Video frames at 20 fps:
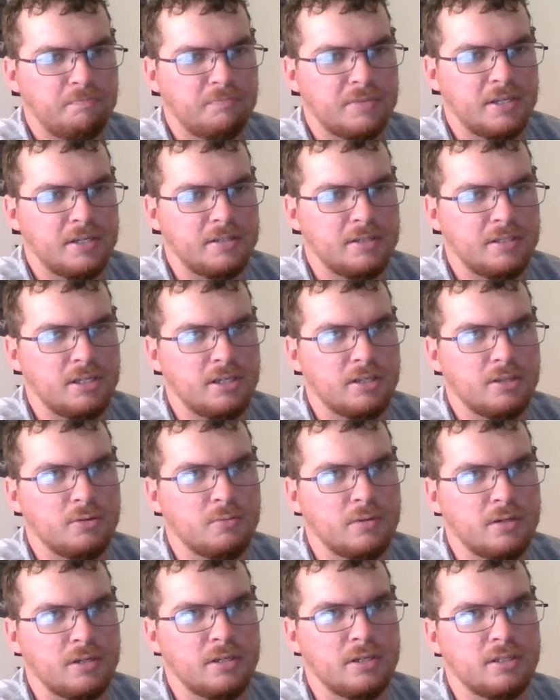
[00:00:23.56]
and the other
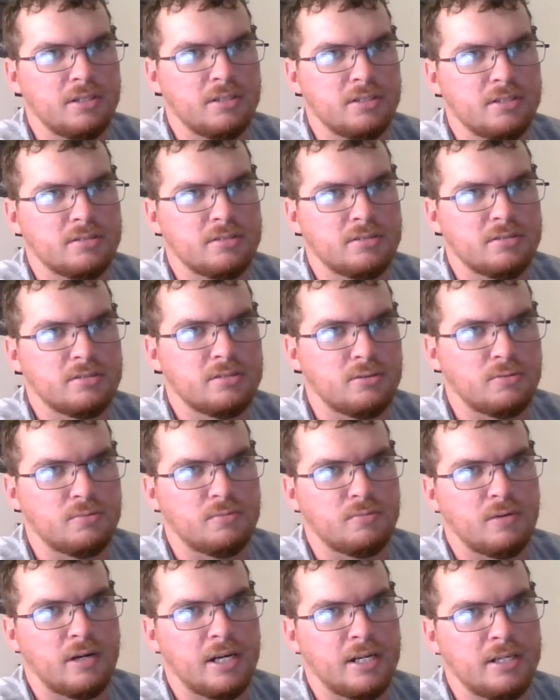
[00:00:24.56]
one is
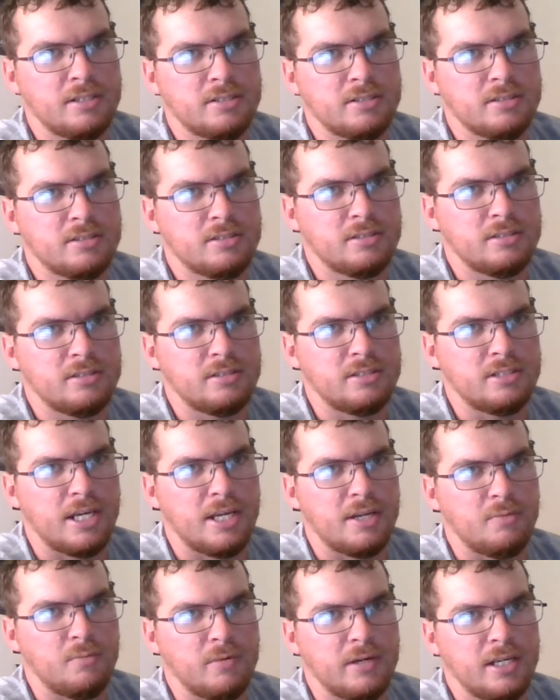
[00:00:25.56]
Thrice
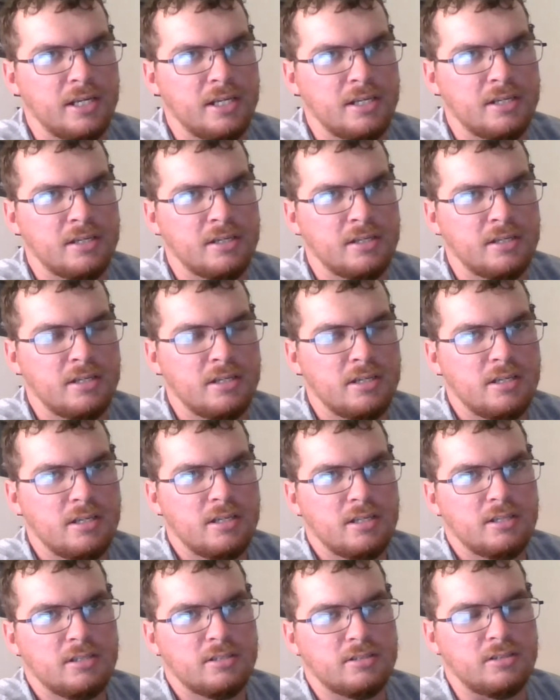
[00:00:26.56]
Dead Wake.
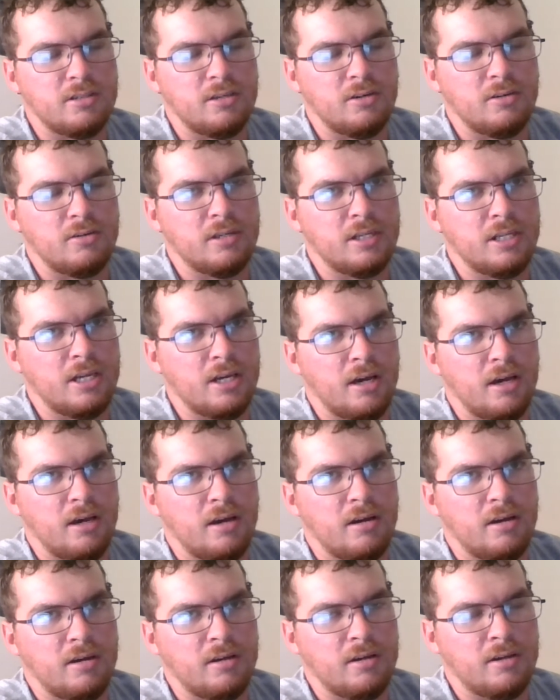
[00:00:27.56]
So
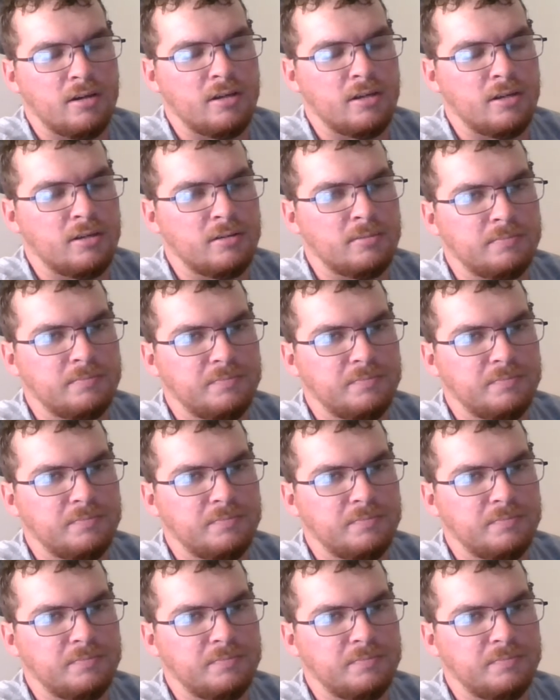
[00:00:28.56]
yeah,